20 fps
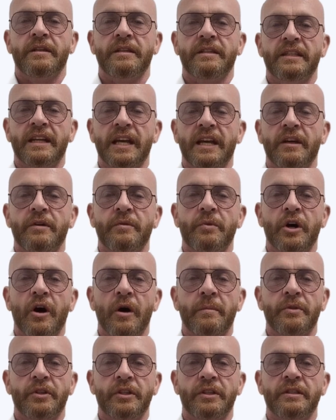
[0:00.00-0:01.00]
Secondary
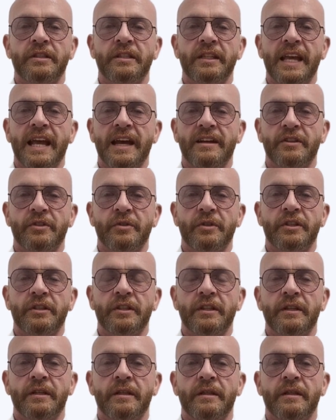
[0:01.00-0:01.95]
options, the extras.